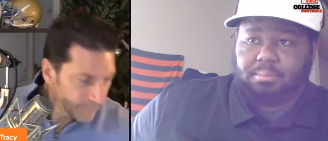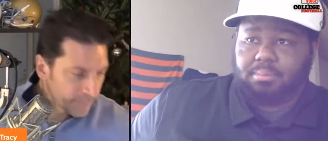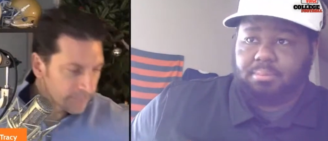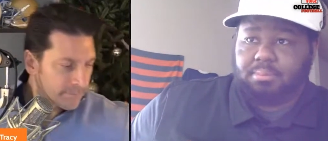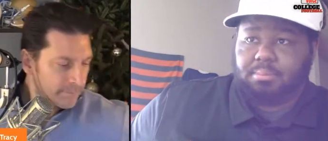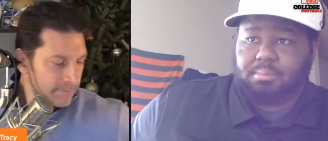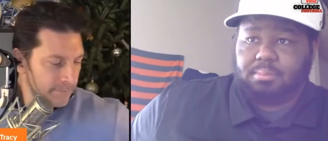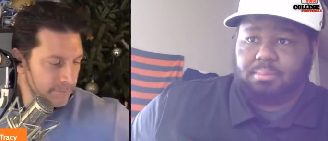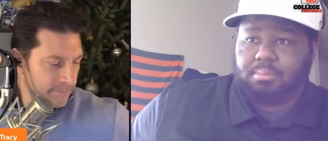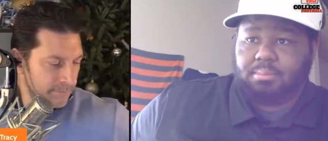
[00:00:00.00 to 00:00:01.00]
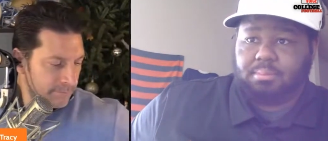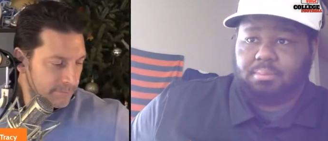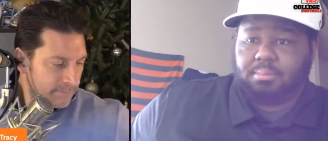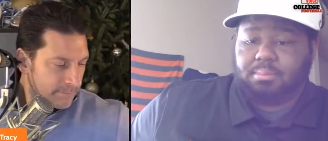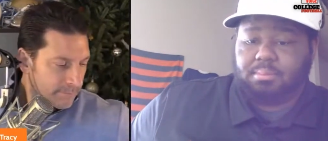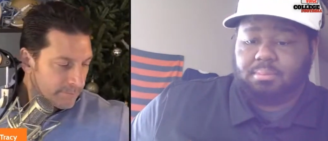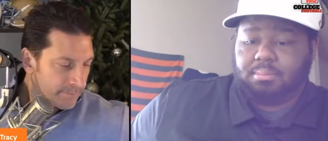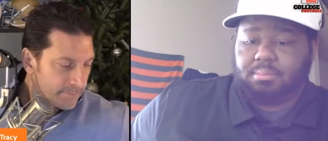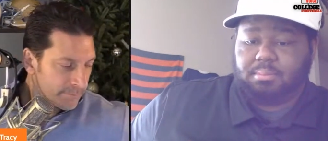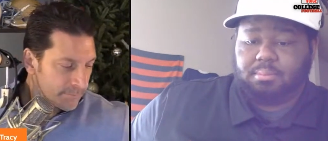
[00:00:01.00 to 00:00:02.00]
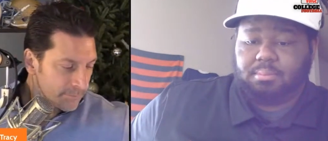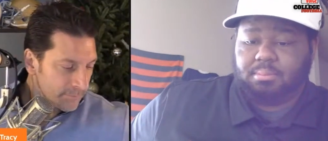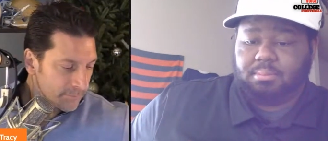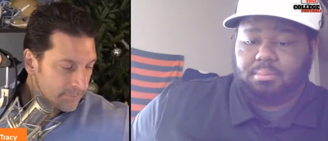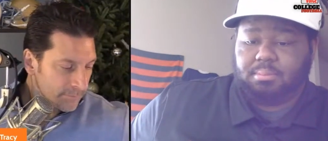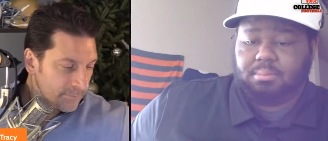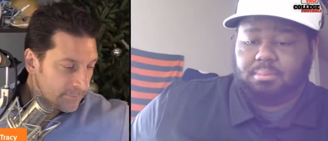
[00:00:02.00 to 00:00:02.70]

(no one is talking)